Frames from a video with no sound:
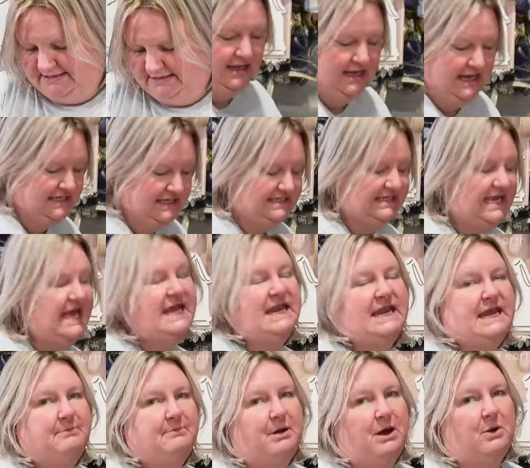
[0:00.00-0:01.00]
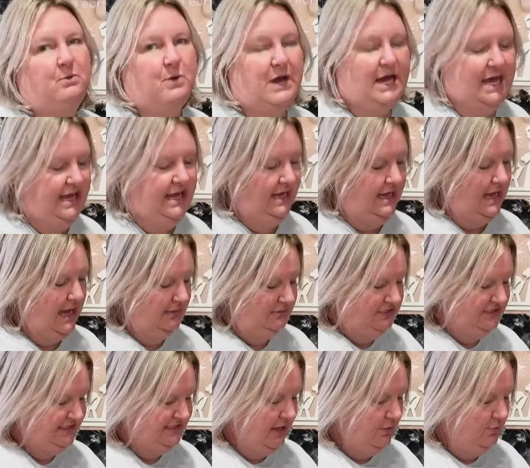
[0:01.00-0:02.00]
It's getting in my way. I'm
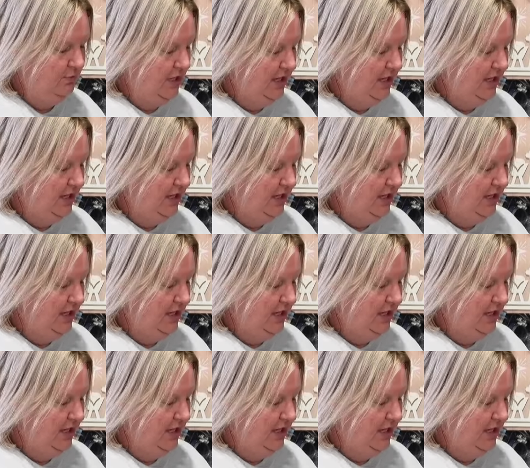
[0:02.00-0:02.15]
just going to